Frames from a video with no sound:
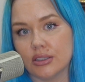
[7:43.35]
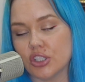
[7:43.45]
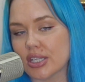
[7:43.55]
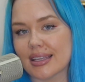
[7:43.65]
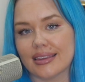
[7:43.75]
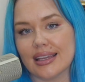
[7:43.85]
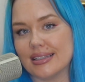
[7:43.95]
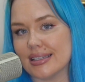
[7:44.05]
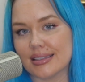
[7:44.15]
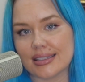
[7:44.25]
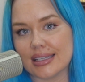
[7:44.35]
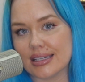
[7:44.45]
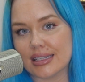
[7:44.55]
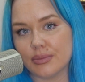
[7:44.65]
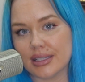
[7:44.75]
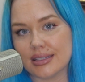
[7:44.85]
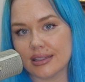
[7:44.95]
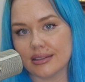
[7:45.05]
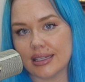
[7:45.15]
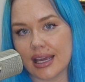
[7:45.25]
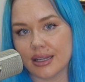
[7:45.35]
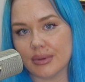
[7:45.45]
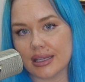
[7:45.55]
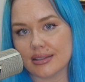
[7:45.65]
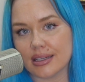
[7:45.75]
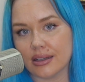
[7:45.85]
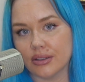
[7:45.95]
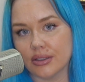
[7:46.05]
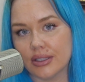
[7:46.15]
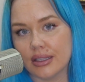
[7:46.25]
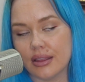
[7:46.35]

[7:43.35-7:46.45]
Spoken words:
just like they didn't see it as a big deal in Handmaid's Tale.